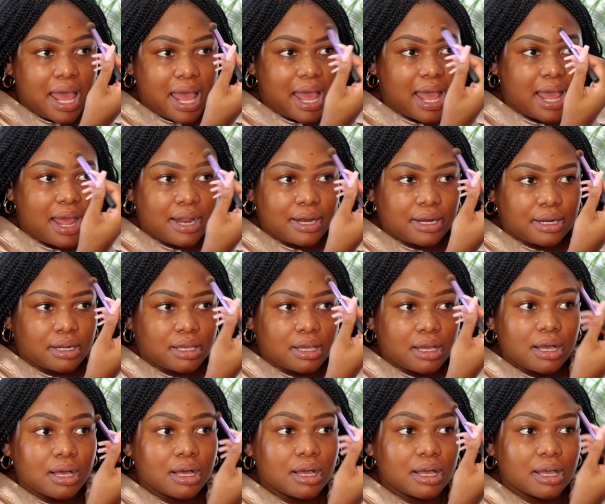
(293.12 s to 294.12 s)
And it
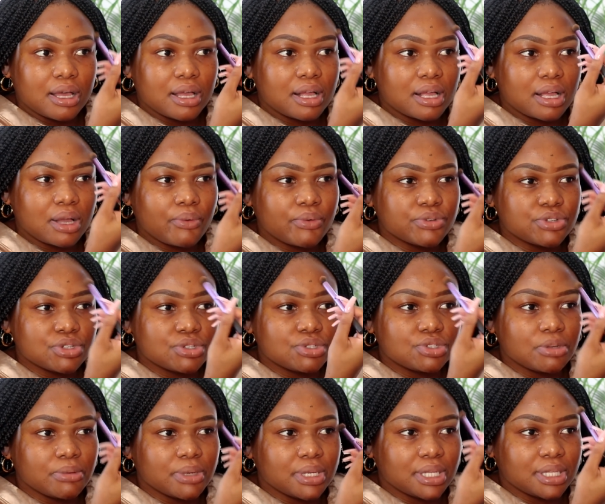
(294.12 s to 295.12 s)
was just
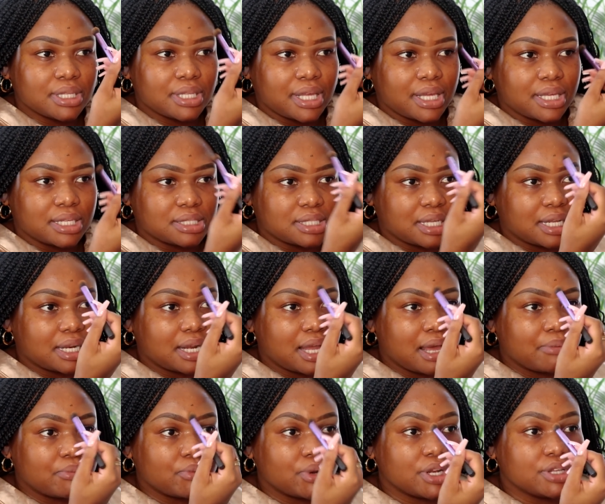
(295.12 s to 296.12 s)
so many things, and
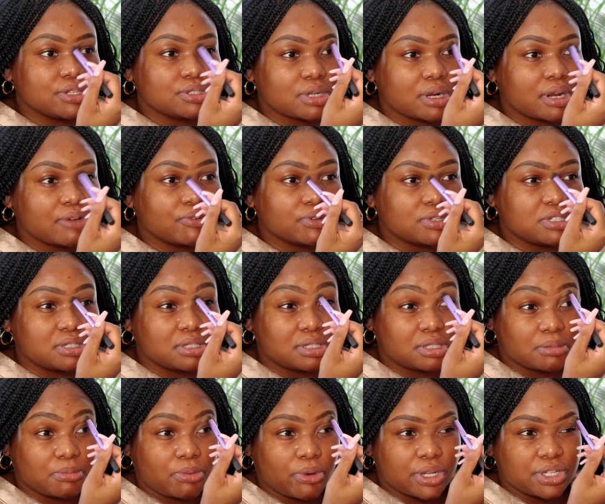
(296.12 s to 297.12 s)
I'm really sorry for
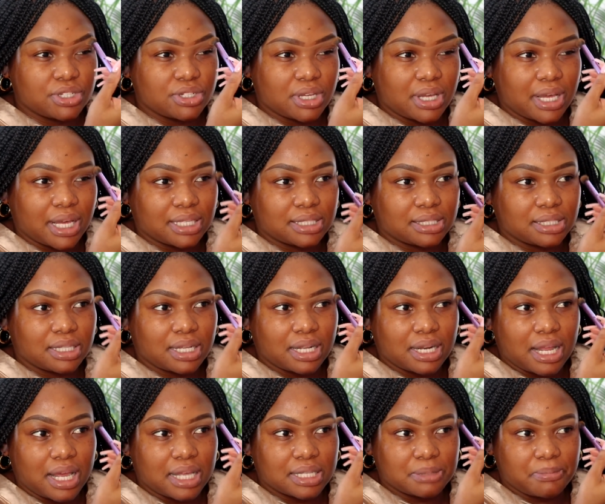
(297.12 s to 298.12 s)
disappointing you guys in that
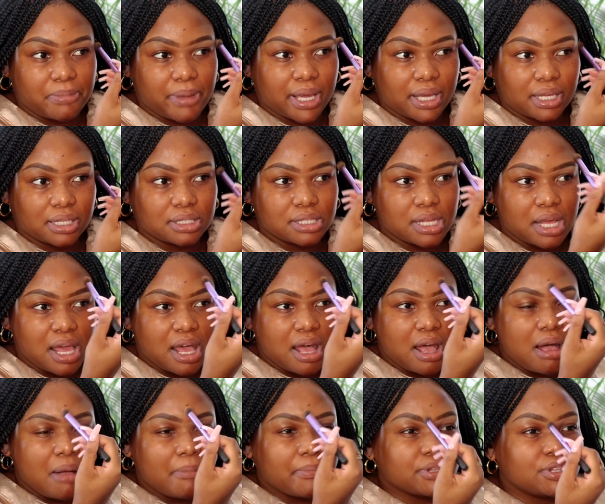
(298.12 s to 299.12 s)
aspect.
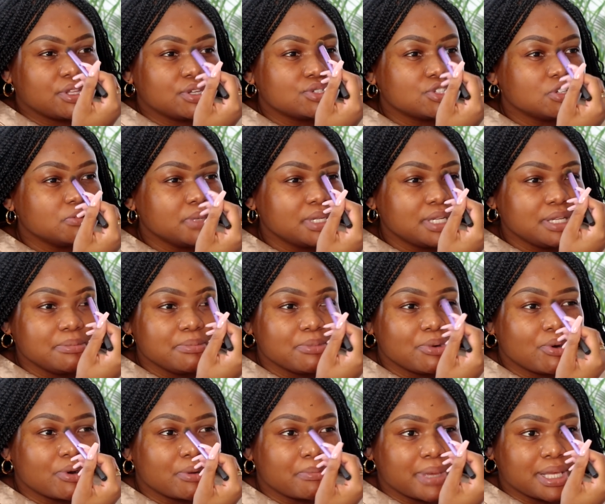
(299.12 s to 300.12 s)
But there's so many
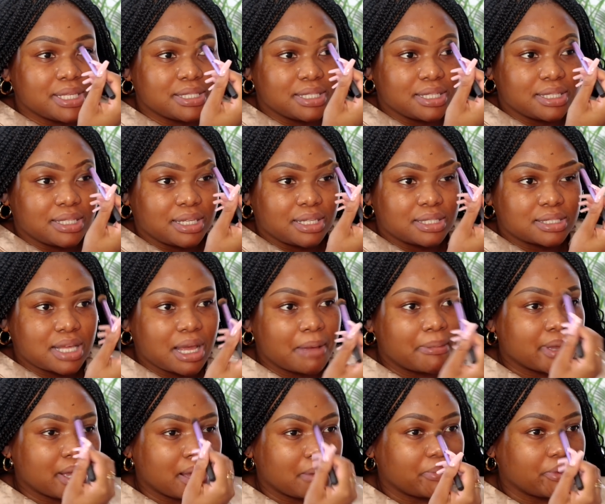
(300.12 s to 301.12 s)
more amazing things
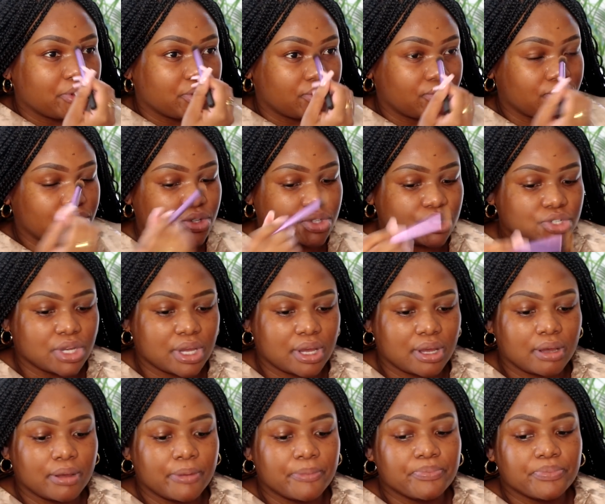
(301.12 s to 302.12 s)
coming up in the
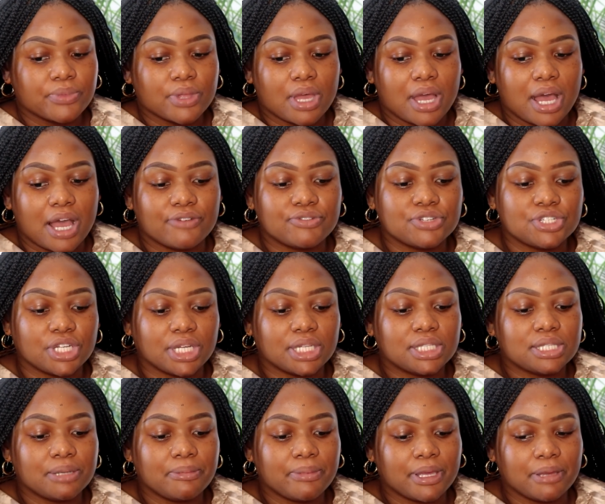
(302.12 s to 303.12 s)
future. I've shared some